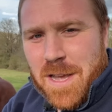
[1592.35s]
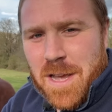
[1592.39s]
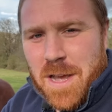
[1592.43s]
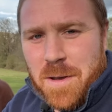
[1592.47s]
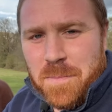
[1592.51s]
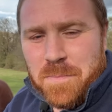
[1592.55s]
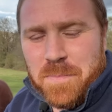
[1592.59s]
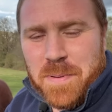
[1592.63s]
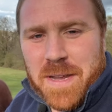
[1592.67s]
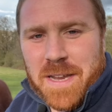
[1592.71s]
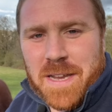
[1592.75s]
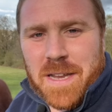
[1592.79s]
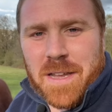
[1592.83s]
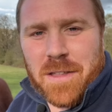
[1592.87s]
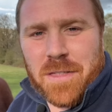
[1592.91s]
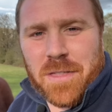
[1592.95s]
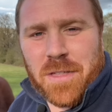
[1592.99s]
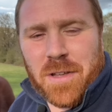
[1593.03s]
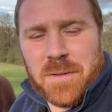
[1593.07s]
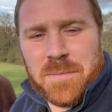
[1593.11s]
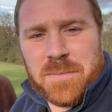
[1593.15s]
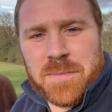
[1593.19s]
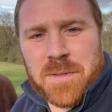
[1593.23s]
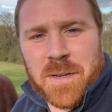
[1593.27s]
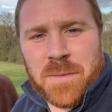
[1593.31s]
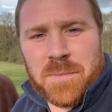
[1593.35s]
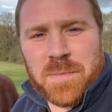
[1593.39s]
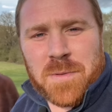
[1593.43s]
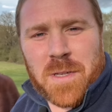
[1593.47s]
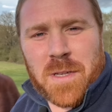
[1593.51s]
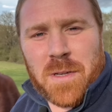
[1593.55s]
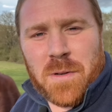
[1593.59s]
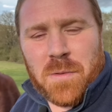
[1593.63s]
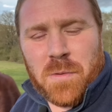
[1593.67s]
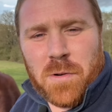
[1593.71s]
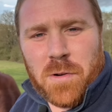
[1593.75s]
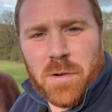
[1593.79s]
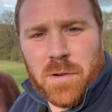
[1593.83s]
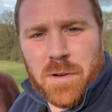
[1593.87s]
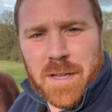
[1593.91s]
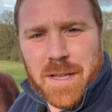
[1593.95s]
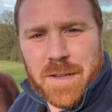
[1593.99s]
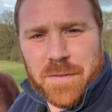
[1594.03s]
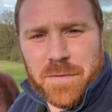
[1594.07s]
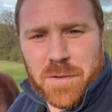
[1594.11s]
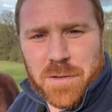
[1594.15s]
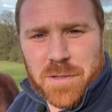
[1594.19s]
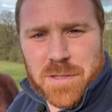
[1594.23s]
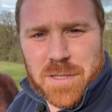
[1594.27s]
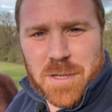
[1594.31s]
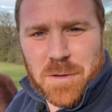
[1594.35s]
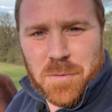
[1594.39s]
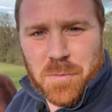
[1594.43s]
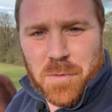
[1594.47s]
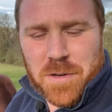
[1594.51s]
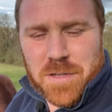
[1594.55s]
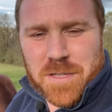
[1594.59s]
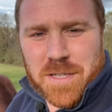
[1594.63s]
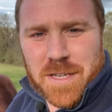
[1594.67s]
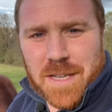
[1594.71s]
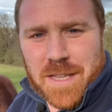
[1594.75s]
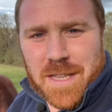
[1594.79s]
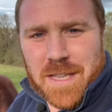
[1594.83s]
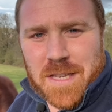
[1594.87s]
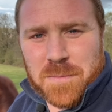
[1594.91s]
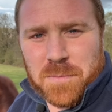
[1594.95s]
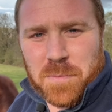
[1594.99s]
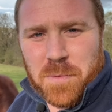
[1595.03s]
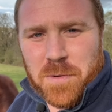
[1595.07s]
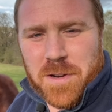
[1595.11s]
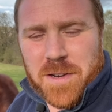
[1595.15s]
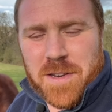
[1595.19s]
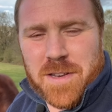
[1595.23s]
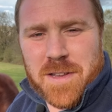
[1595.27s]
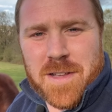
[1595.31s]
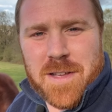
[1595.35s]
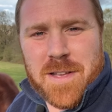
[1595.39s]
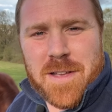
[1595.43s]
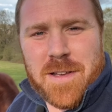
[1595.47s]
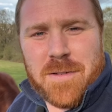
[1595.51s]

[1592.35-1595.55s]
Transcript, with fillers: a big thumbs up to you all if you're still watching at this point.